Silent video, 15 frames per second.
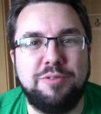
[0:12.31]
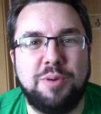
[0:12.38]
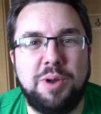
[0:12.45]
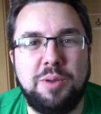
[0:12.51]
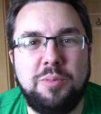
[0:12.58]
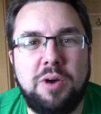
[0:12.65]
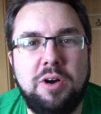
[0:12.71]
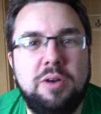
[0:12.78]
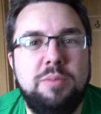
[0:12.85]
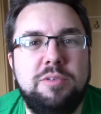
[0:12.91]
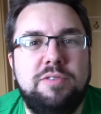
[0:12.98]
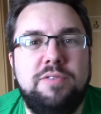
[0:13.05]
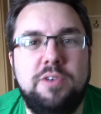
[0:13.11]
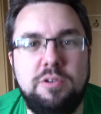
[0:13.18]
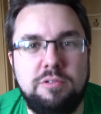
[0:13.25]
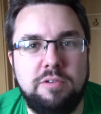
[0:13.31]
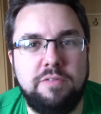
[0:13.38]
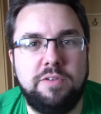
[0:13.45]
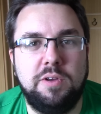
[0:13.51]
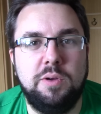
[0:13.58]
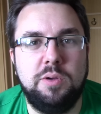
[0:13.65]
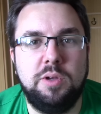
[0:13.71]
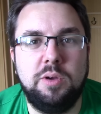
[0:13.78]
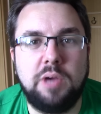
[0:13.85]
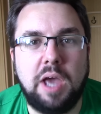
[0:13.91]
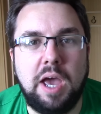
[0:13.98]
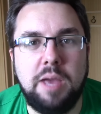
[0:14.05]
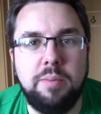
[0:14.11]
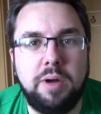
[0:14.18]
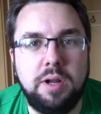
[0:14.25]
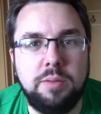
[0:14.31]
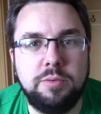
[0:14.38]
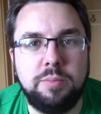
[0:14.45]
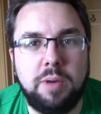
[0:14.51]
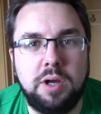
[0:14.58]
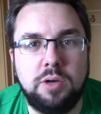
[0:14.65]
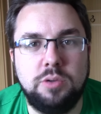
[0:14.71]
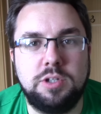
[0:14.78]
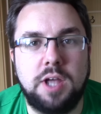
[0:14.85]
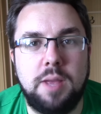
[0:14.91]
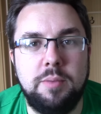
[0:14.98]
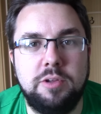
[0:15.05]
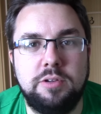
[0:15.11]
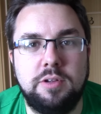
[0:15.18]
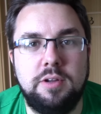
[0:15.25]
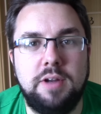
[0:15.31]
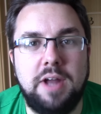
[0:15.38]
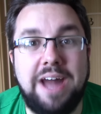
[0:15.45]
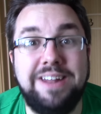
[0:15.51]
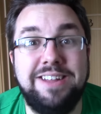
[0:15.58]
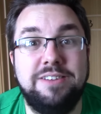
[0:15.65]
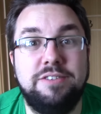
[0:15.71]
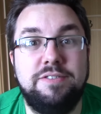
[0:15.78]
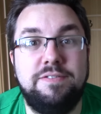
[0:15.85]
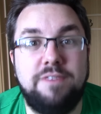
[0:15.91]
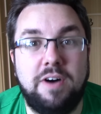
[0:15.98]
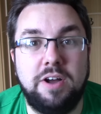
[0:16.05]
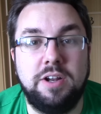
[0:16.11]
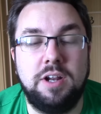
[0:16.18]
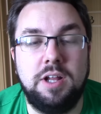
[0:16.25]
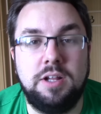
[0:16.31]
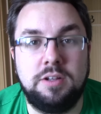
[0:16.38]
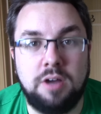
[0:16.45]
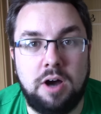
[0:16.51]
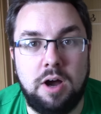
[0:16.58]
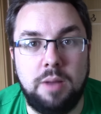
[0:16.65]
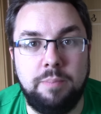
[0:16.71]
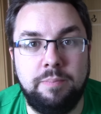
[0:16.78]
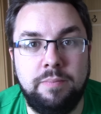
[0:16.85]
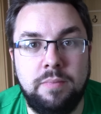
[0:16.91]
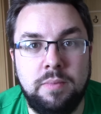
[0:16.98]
everyone, and welcome to Food Review UK. My name is Michael Jameson, and it's finally time